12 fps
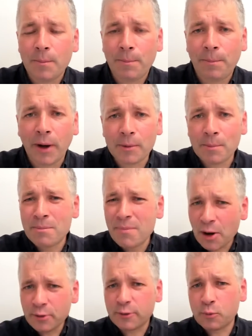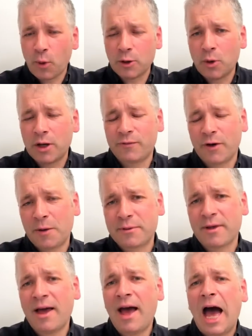But most one-word verbs
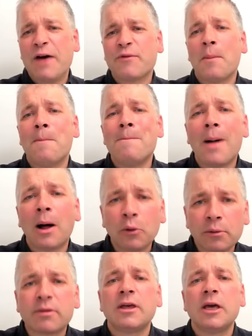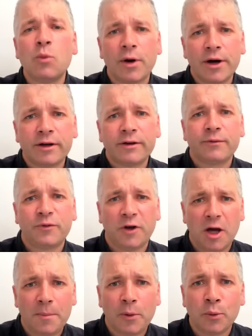have multi-word
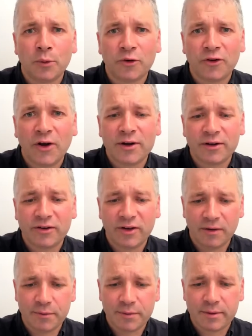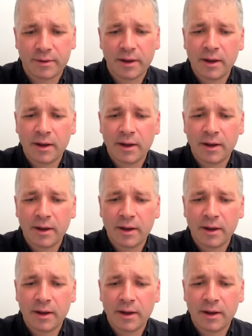verb alternatives.